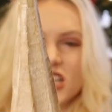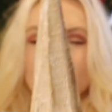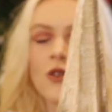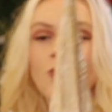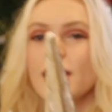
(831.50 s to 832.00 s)

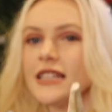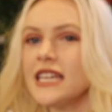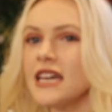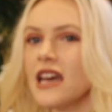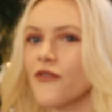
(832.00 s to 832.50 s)
So
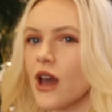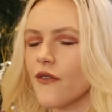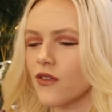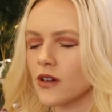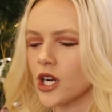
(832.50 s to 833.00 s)
really, if
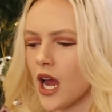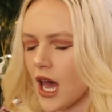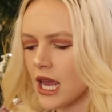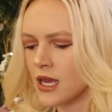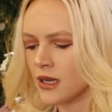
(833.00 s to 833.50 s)
ever
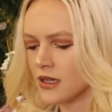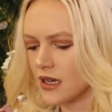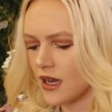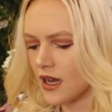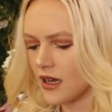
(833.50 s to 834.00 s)
I,
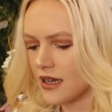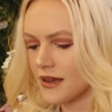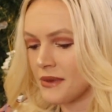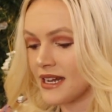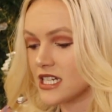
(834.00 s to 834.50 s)
I
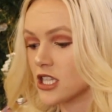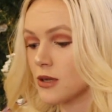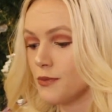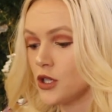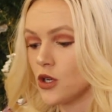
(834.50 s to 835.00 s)
mean, it's
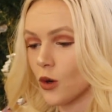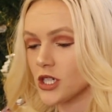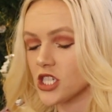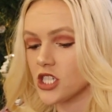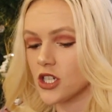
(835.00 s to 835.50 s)

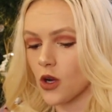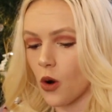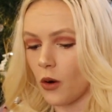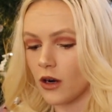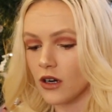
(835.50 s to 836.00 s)
gorgeous
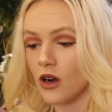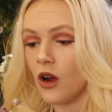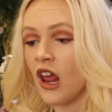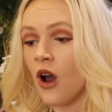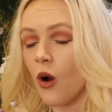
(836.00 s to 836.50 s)
decor,
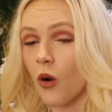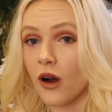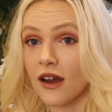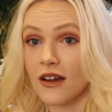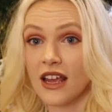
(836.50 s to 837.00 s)

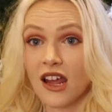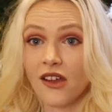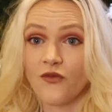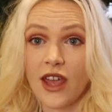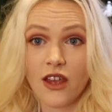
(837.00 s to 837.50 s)
or
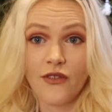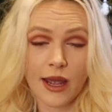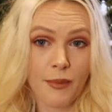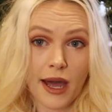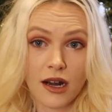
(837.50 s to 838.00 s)
if a
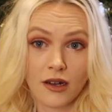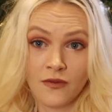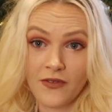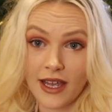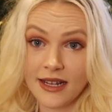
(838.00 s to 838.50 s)
vampire
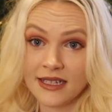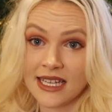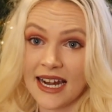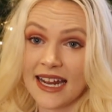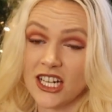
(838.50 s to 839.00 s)
invades
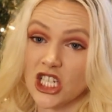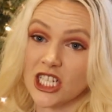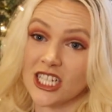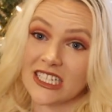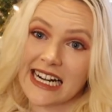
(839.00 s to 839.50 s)
and I need
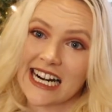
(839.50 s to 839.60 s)
to just